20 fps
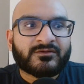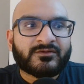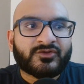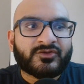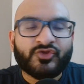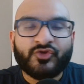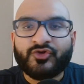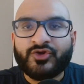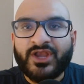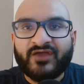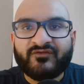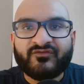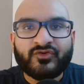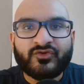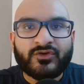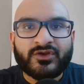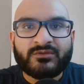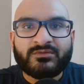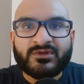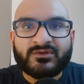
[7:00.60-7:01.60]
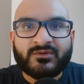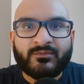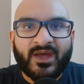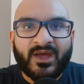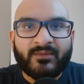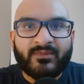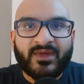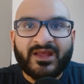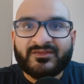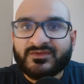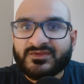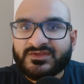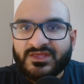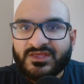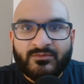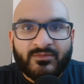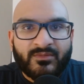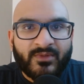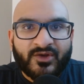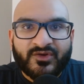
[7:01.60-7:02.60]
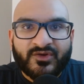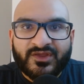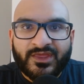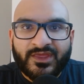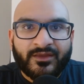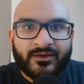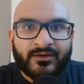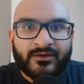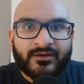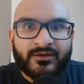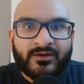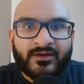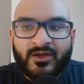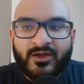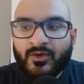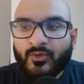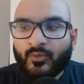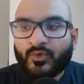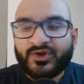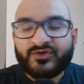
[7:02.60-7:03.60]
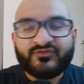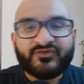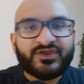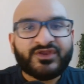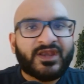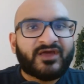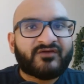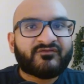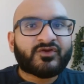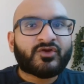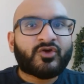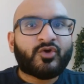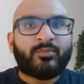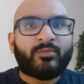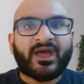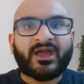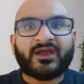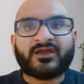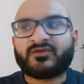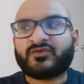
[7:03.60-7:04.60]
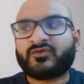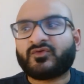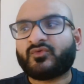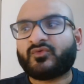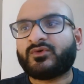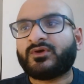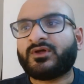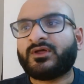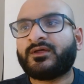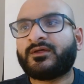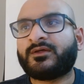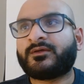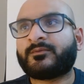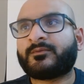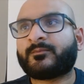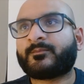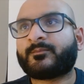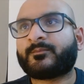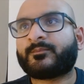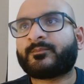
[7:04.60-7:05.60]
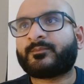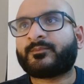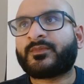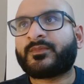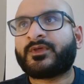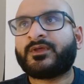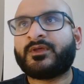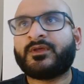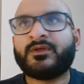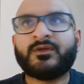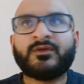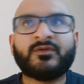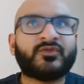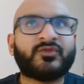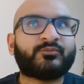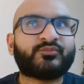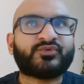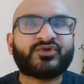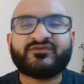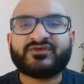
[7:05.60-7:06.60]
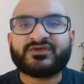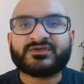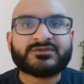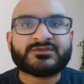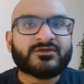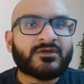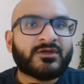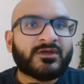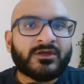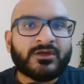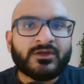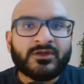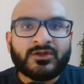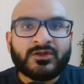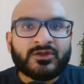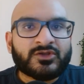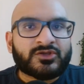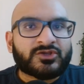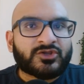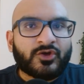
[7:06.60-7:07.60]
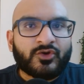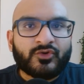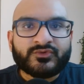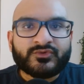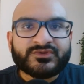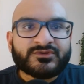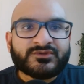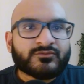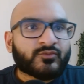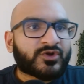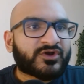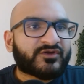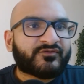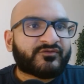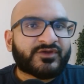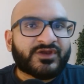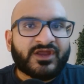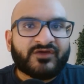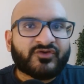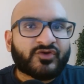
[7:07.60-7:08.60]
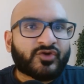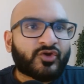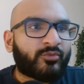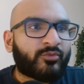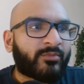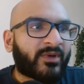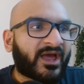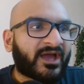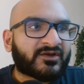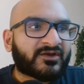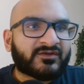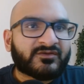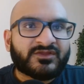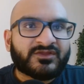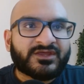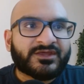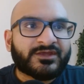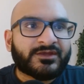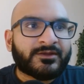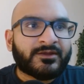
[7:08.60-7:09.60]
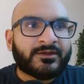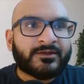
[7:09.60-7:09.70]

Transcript: you're never going to be able to buy back the same amount again? What if we never go back to the previous lows? What if we never go back to the